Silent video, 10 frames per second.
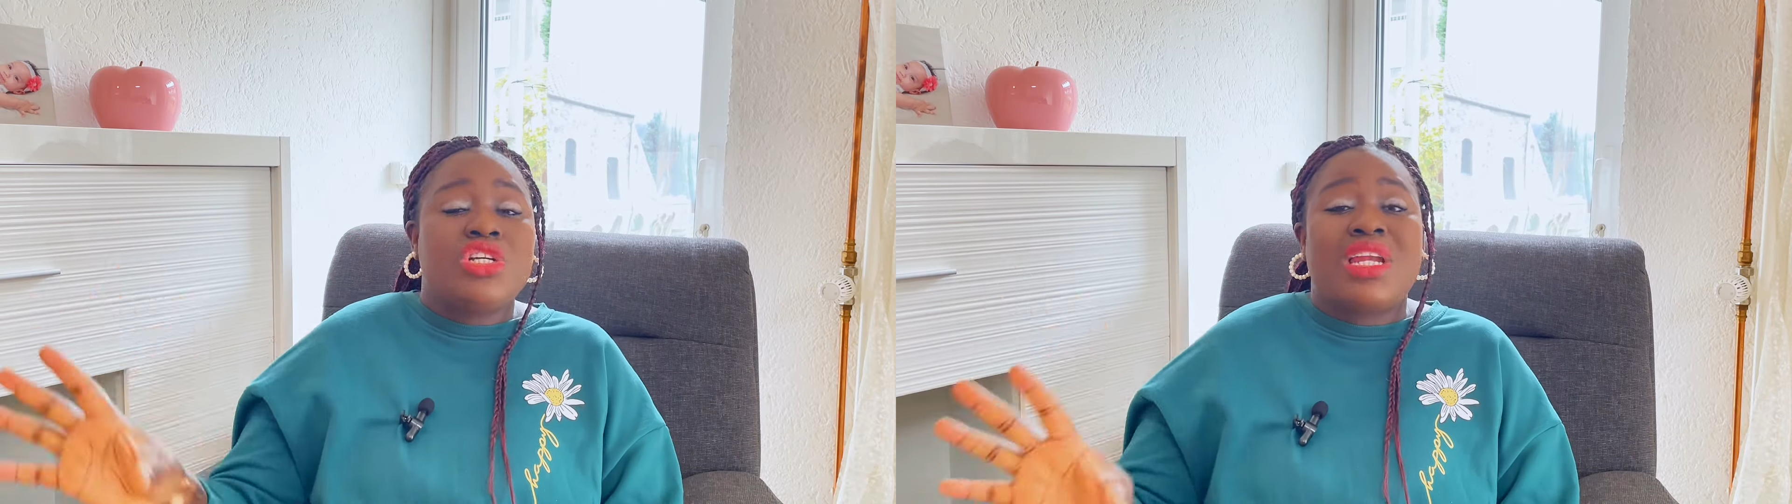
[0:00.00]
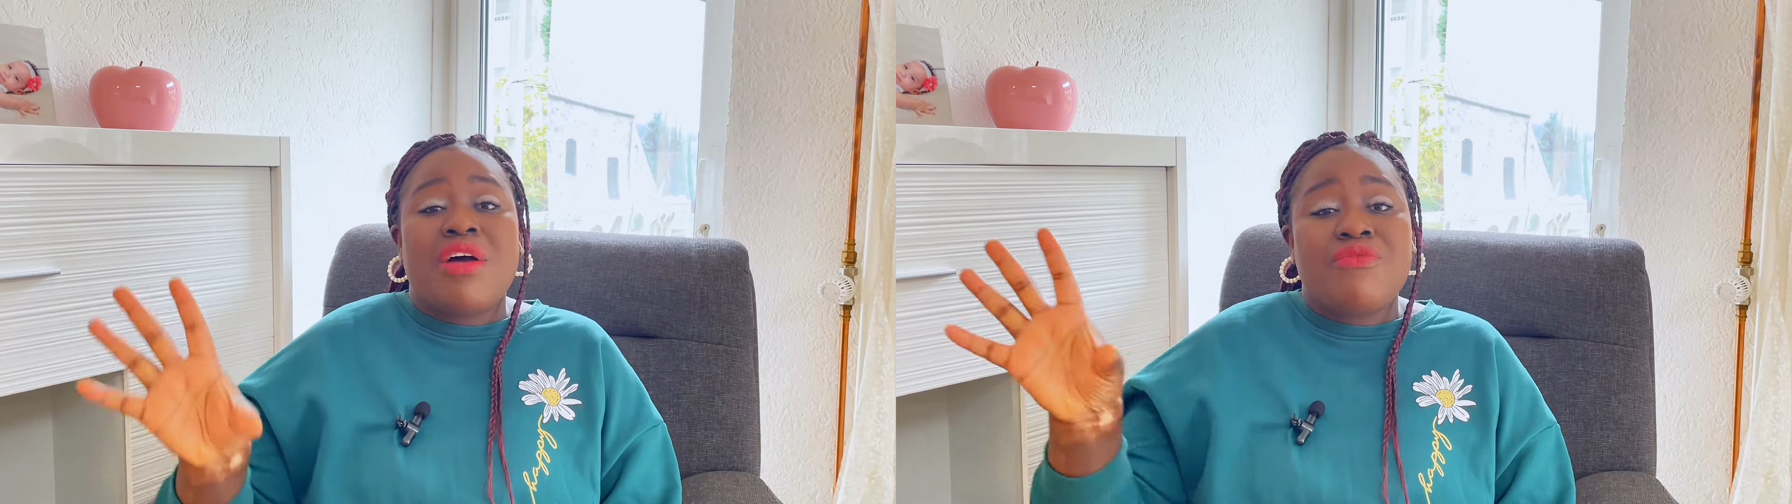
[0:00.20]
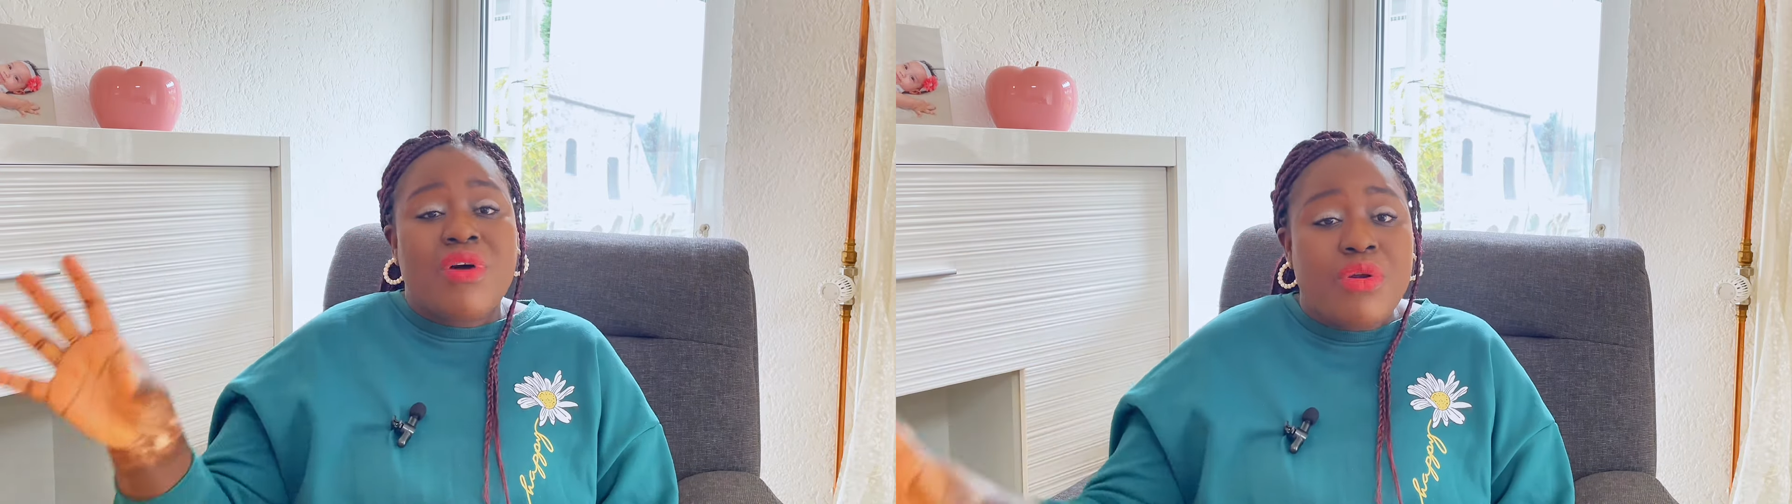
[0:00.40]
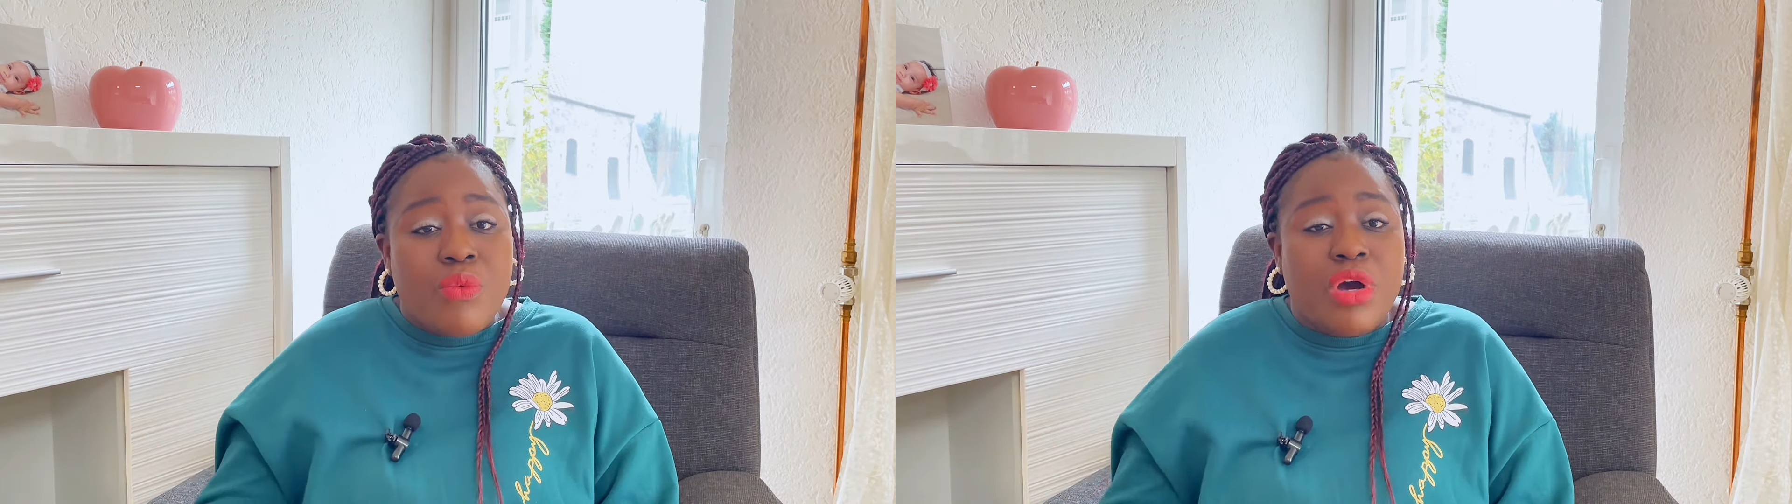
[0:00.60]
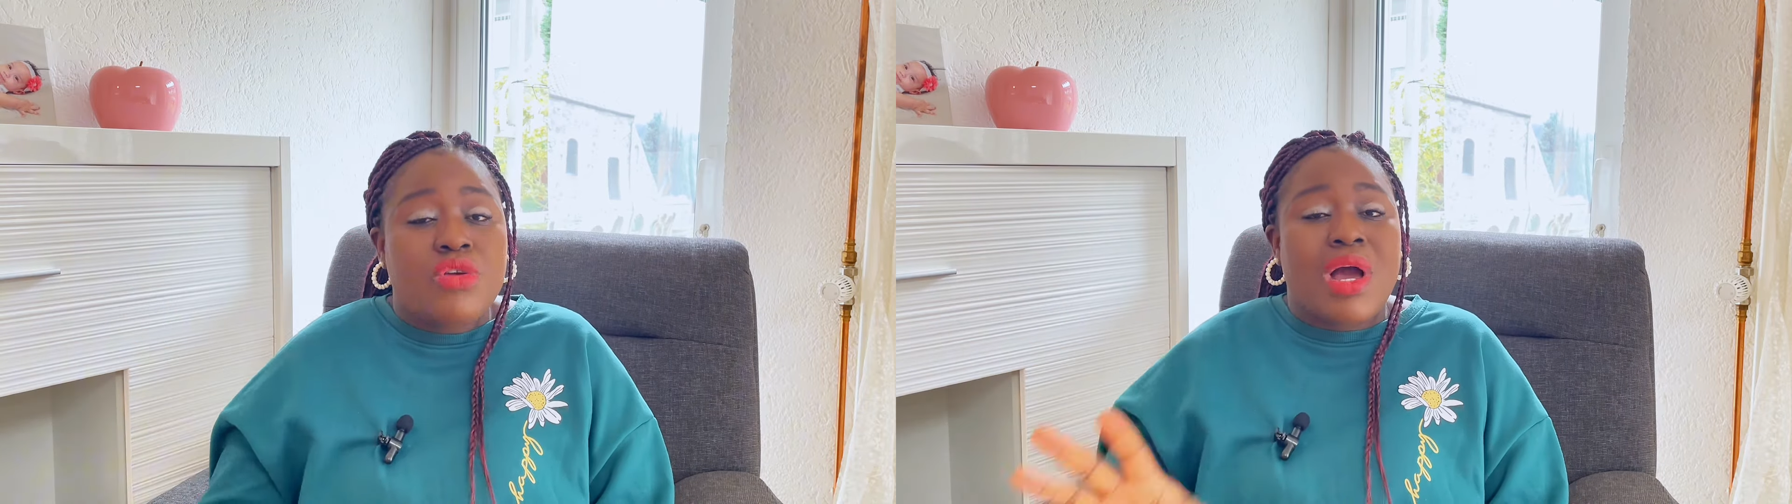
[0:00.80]
other very
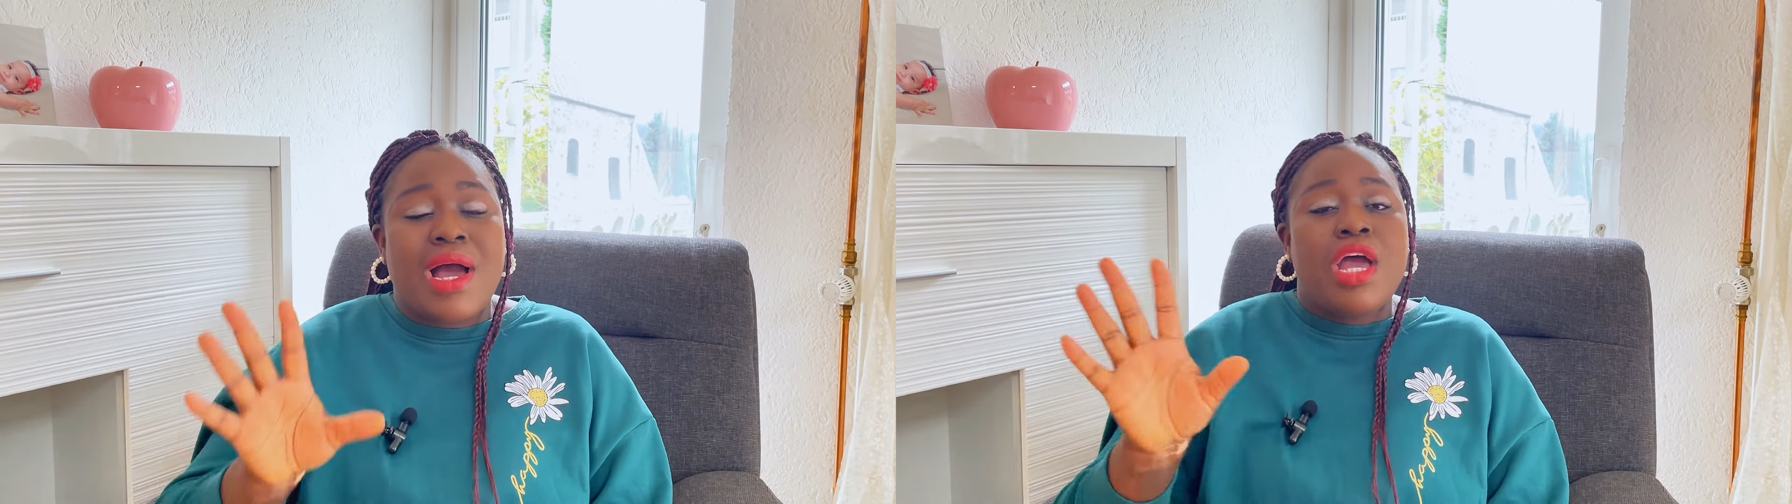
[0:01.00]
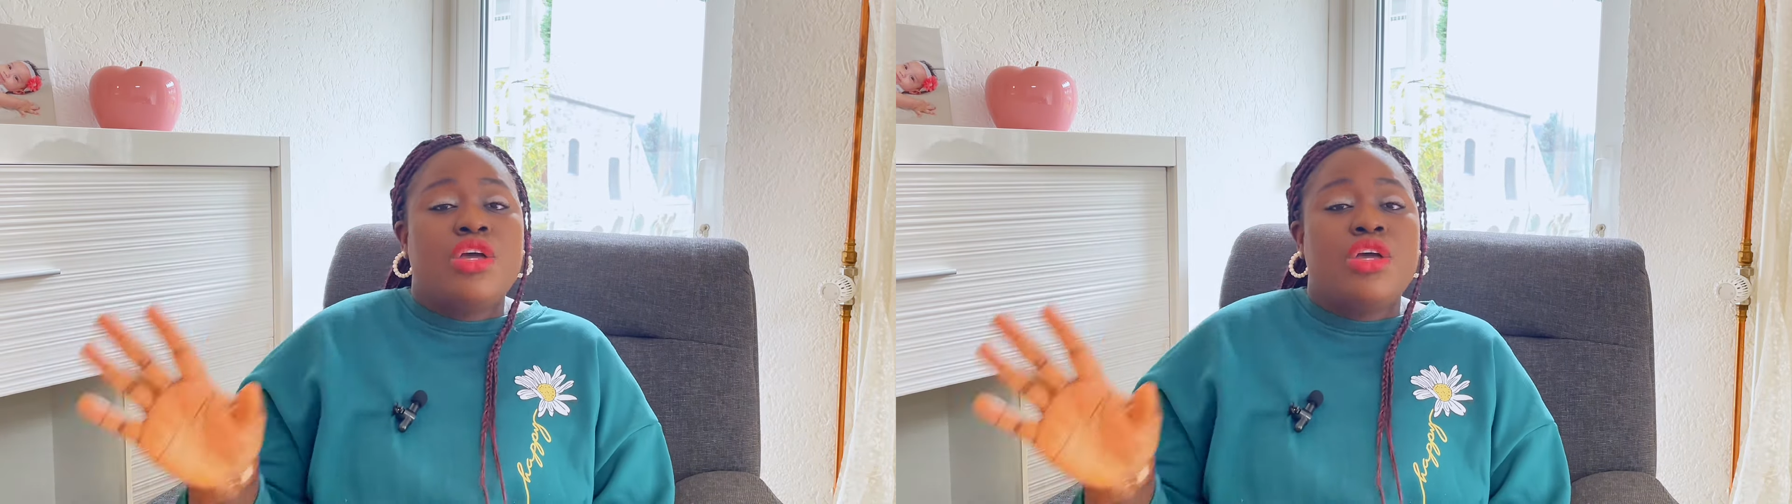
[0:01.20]
well, you are,